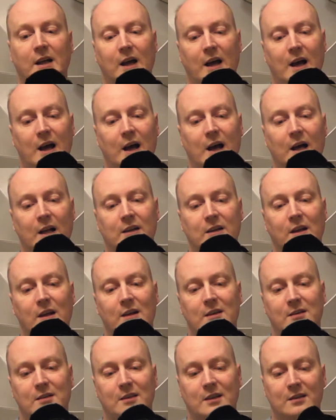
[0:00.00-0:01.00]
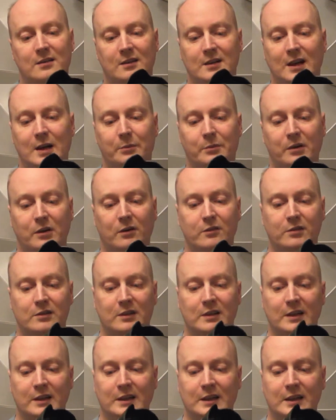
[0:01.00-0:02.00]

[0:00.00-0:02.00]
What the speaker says: and it's a decent camera. Obviously